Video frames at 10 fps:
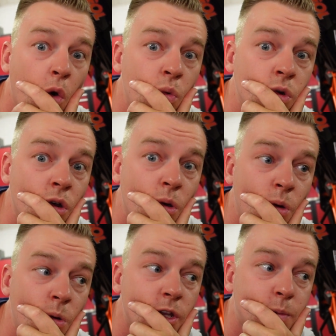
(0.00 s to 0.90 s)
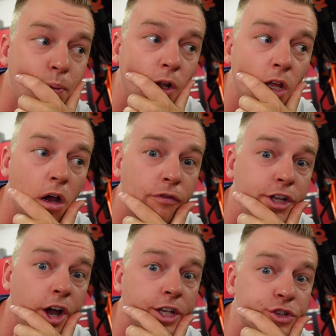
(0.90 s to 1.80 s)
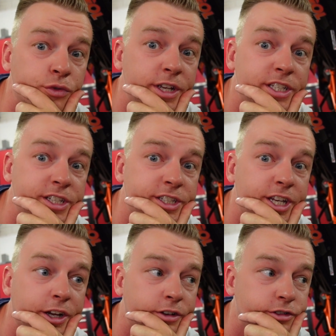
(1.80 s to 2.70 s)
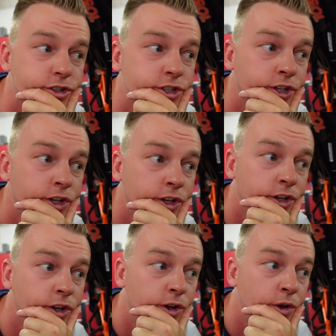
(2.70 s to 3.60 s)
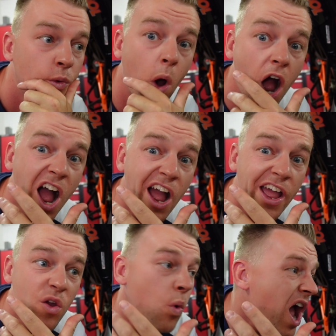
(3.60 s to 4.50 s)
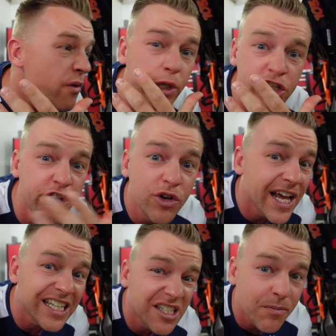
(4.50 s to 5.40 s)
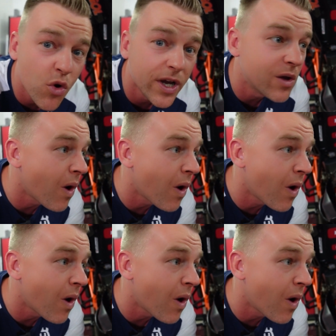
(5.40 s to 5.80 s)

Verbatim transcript: Oh no, he's pulling off the Austin Racing stickers. Why? Why would you do that, Smokey?